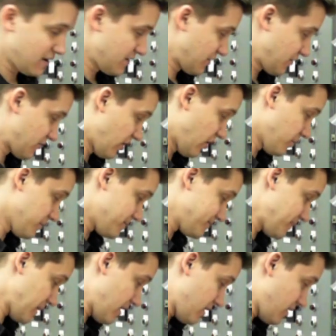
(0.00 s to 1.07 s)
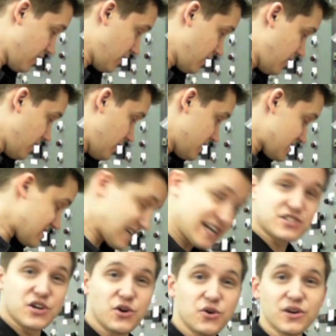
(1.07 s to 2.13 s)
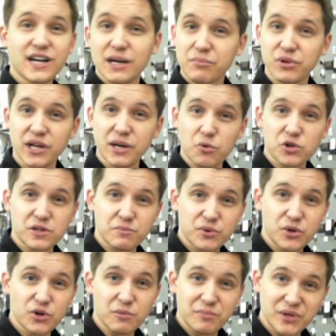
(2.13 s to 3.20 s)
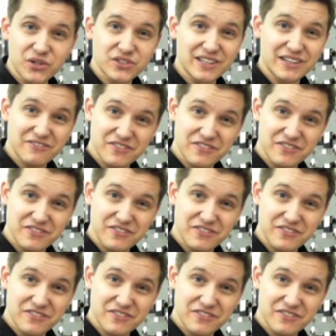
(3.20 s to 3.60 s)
So stay tuned. I got plenty more computer building